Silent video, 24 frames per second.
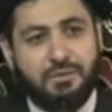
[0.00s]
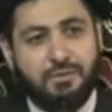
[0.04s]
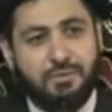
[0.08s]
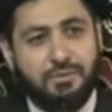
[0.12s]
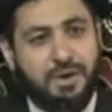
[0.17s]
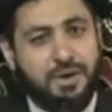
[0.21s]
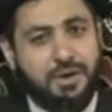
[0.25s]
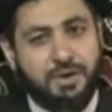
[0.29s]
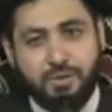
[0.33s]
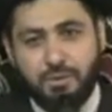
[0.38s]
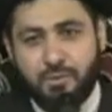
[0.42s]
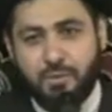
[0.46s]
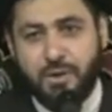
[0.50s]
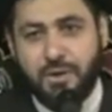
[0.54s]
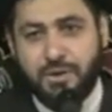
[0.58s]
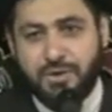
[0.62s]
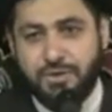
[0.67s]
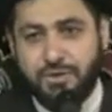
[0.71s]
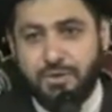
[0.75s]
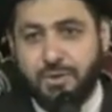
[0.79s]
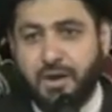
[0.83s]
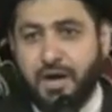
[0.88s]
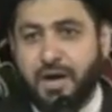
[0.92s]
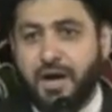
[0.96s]
Why do you want
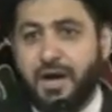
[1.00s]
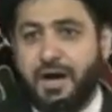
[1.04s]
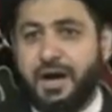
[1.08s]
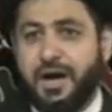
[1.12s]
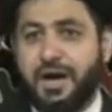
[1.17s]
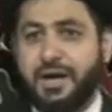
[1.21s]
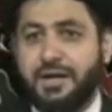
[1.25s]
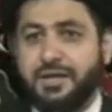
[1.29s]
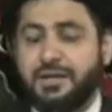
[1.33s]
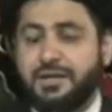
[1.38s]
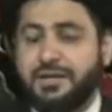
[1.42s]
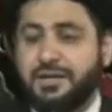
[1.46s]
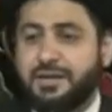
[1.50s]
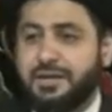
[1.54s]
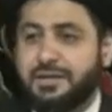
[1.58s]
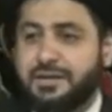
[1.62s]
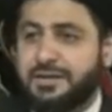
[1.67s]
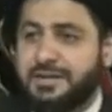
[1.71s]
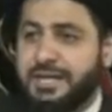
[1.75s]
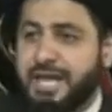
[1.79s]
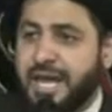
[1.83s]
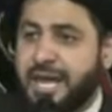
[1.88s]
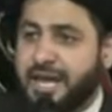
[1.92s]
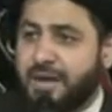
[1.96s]
to? I
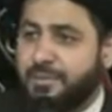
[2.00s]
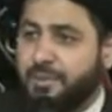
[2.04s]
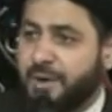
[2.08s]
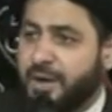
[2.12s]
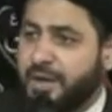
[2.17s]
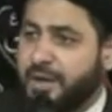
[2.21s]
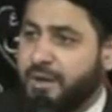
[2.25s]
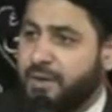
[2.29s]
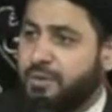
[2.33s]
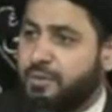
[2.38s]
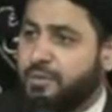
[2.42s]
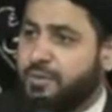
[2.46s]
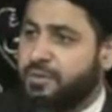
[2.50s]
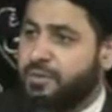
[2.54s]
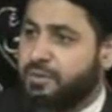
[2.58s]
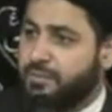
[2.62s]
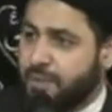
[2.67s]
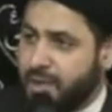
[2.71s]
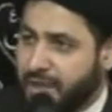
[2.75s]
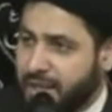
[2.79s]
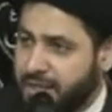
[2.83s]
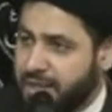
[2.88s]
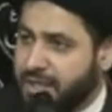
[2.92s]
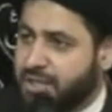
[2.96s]
take my oath,
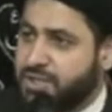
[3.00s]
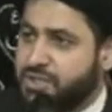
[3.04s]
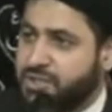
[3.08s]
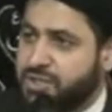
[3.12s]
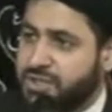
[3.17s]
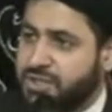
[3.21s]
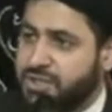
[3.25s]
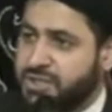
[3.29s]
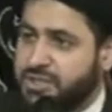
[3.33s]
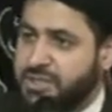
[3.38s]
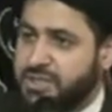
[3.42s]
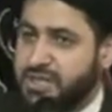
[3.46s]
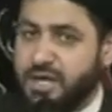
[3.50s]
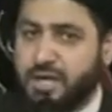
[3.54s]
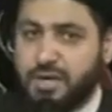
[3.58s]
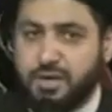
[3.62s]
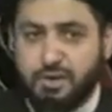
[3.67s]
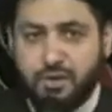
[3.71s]
my allegiance.